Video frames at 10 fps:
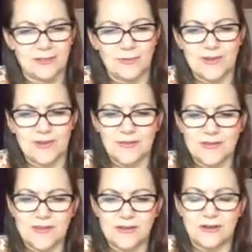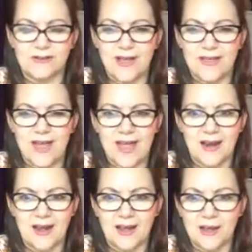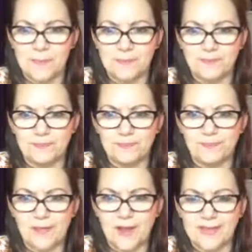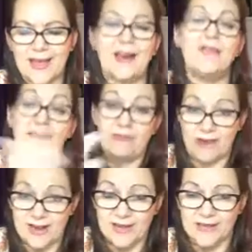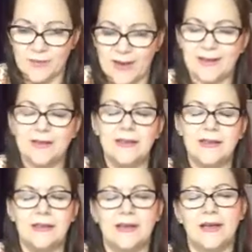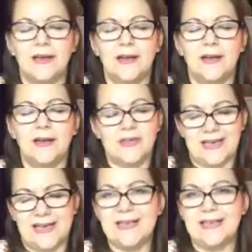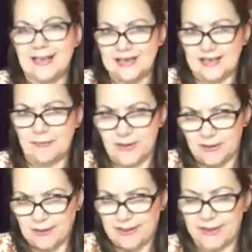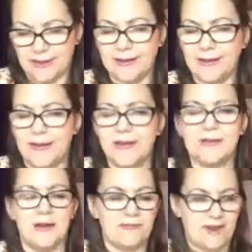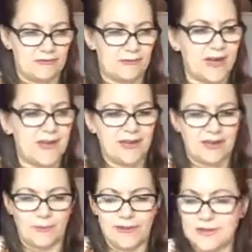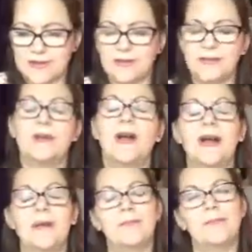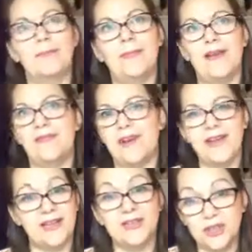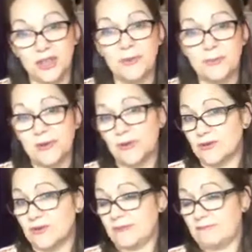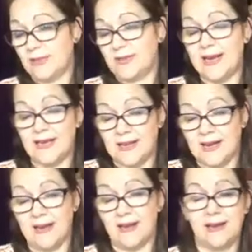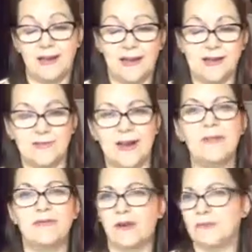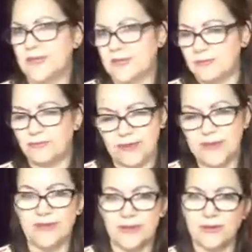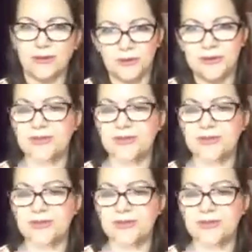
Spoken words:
you and stuff. And then I found Reiki as well, because I needed that deeper healing. So I found Reiki, went to have a Reiki attunement, because the lady that I had Reiki from said it would really do you good to